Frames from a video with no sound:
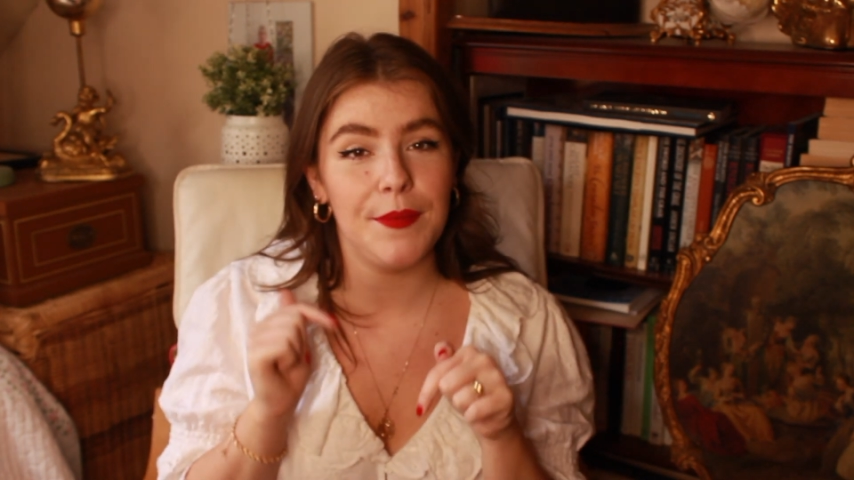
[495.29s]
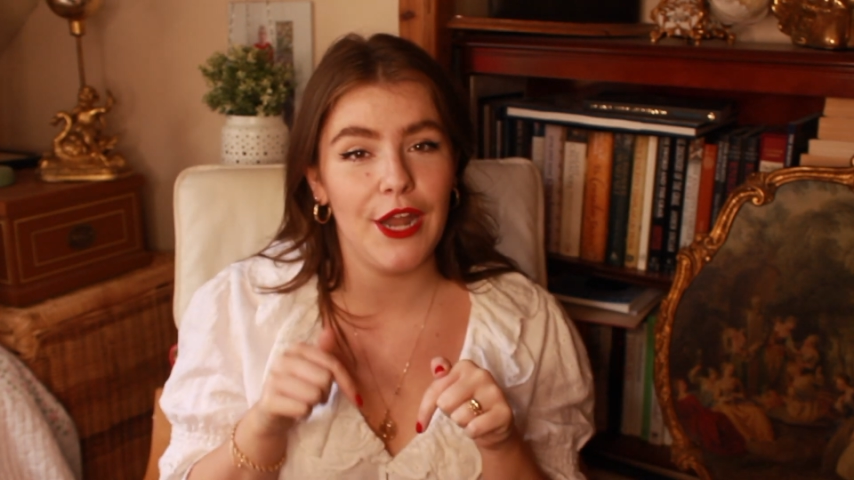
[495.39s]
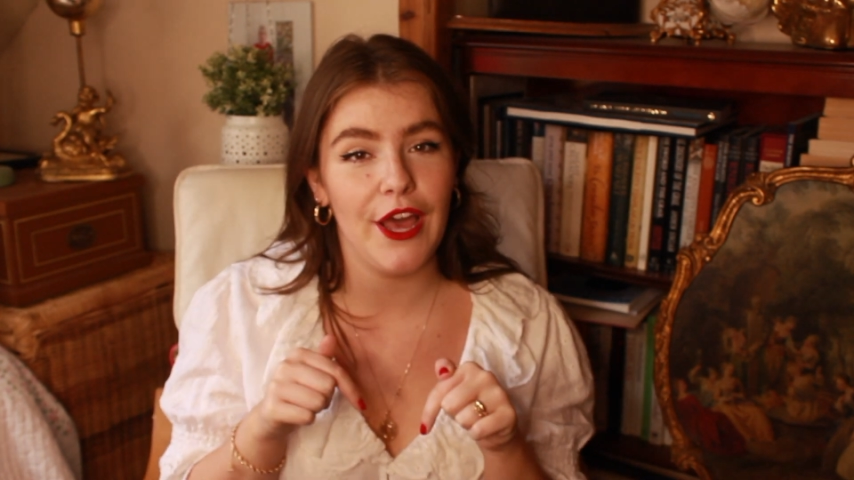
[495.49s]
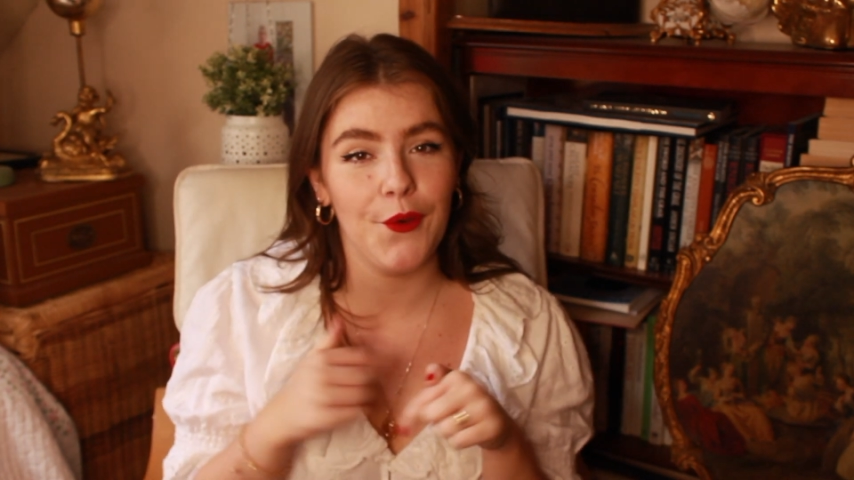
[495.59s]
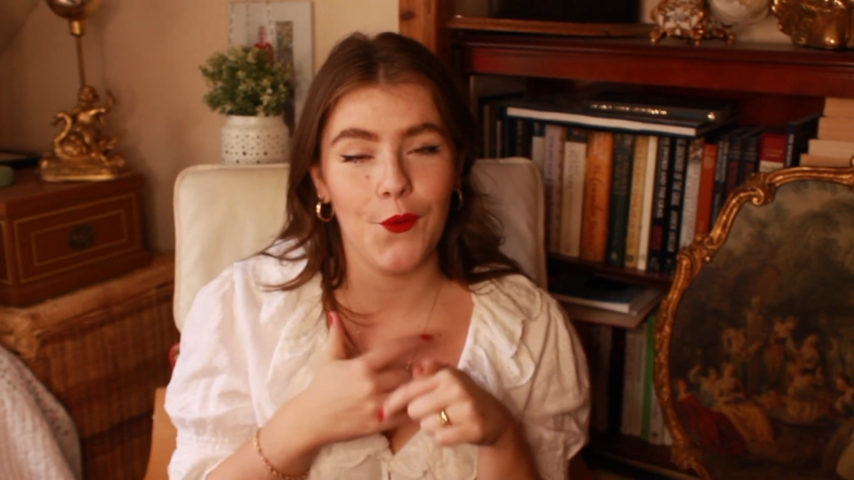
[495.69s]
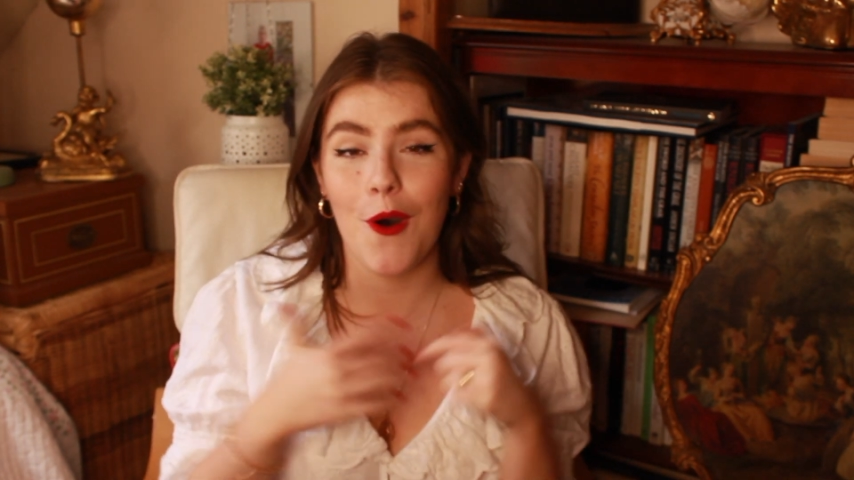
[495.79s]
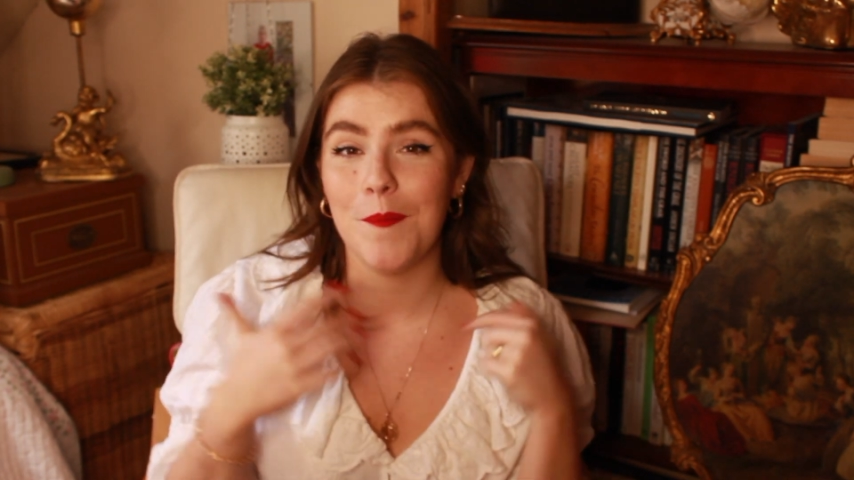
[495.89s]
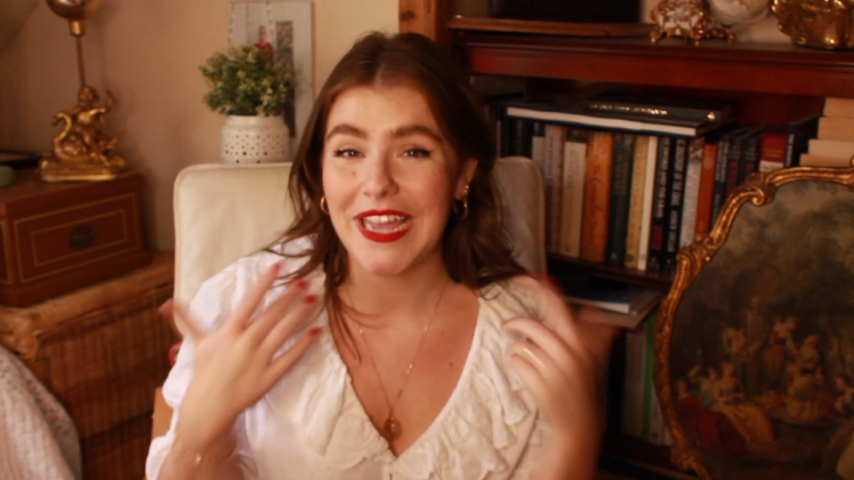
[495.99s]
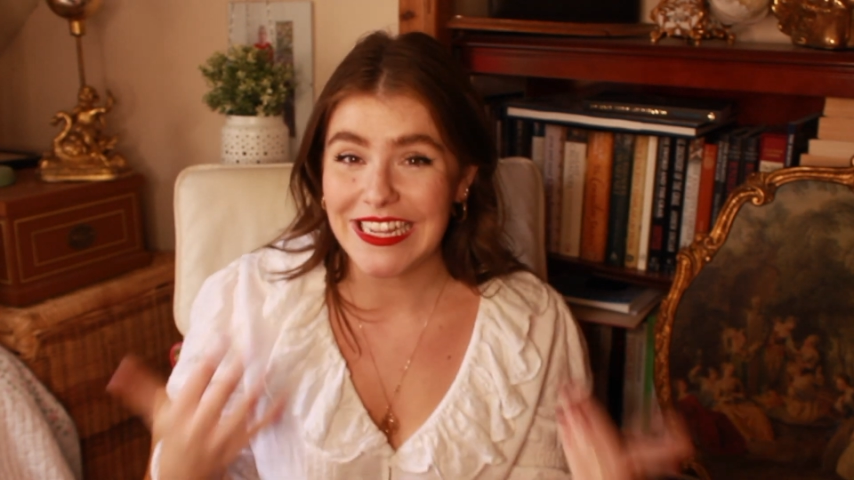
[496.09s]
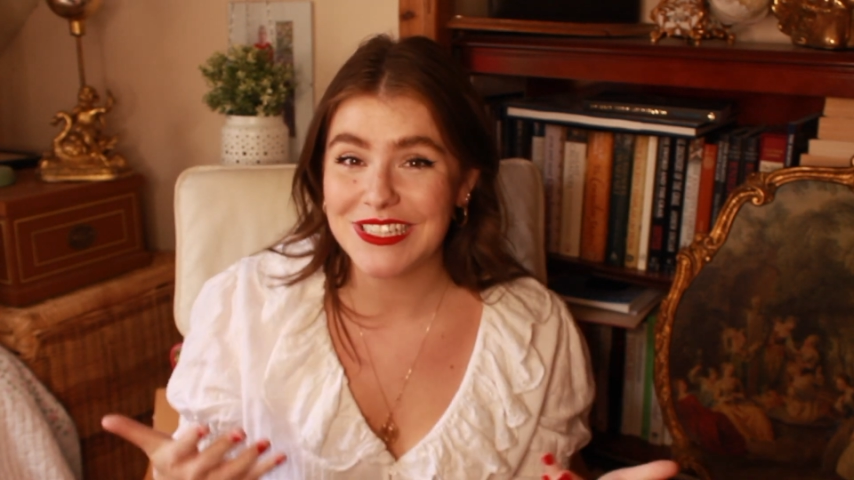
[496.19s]
below or on
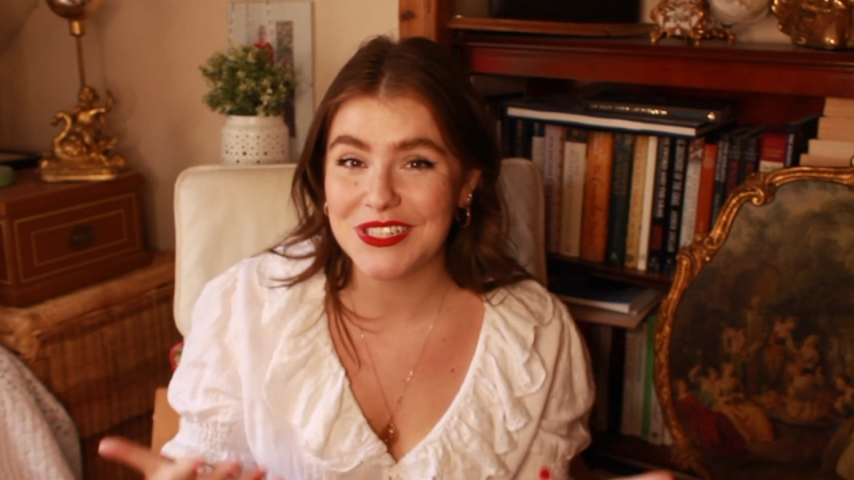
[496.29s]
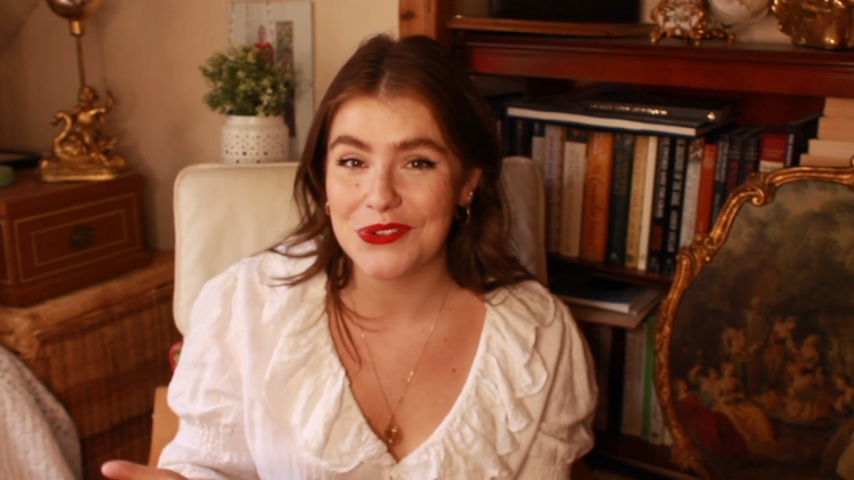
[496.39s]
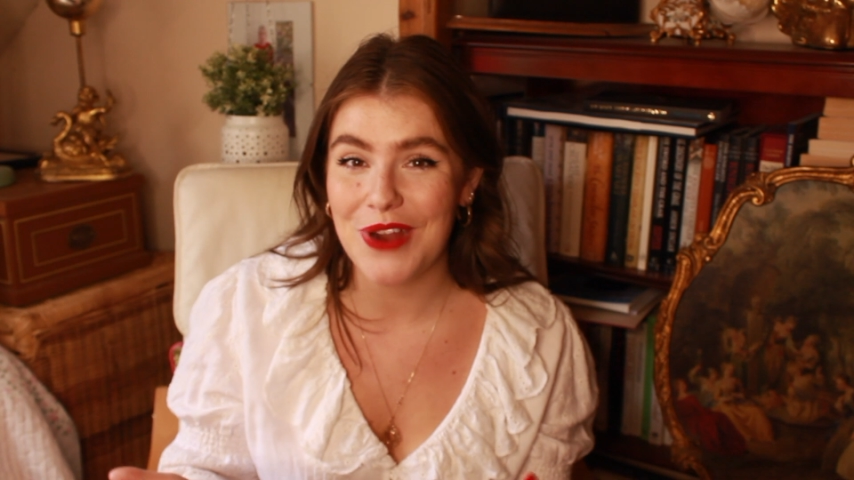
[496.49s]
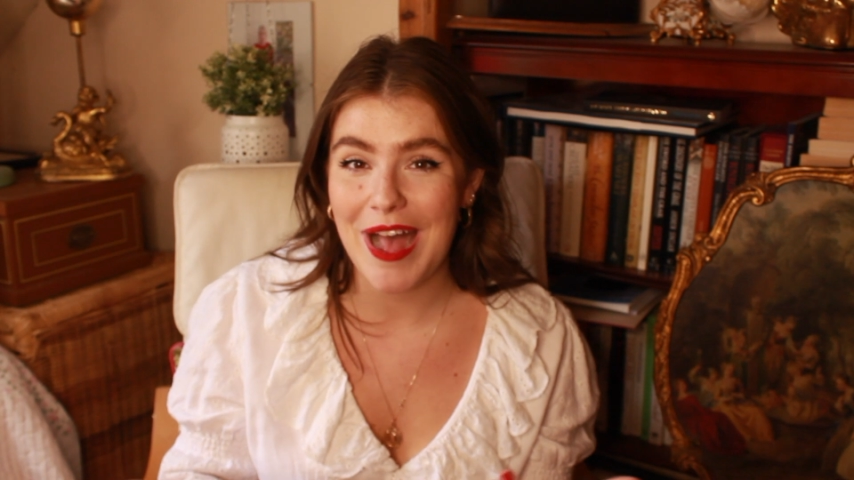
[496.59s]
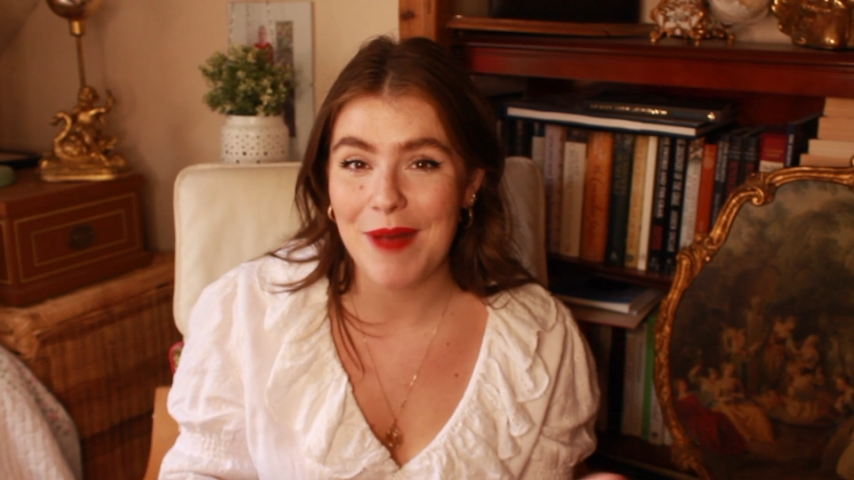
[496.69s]
my Instagram.